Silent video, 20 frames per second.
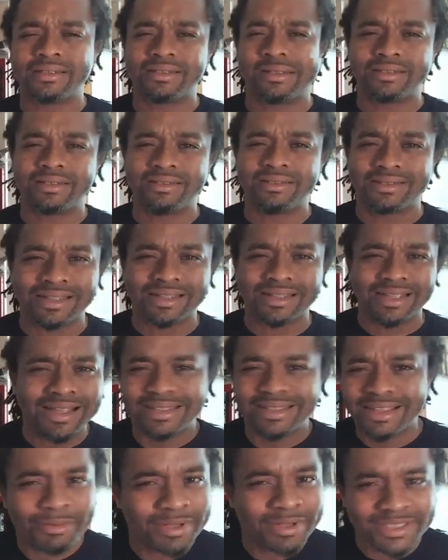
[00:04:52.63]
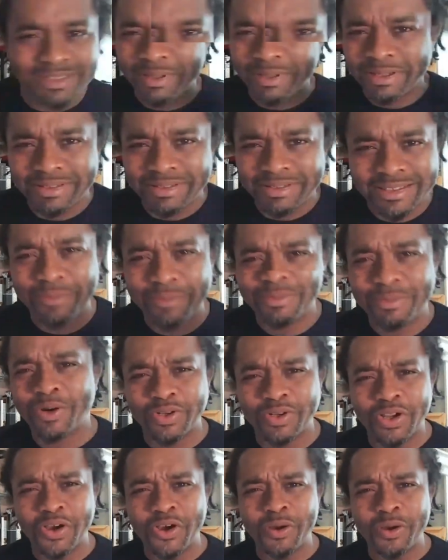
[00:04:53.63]
You say, God damn it, something going
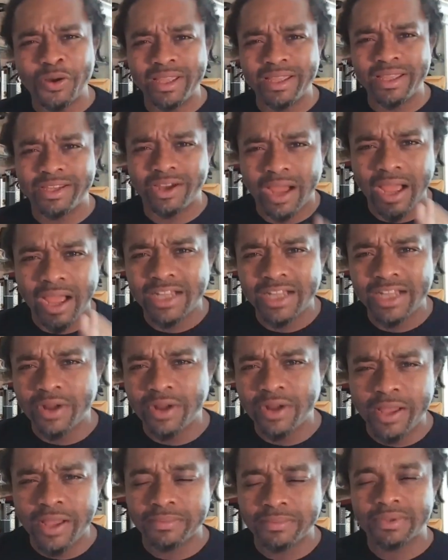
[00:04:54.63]
on, man. You all right, Drop?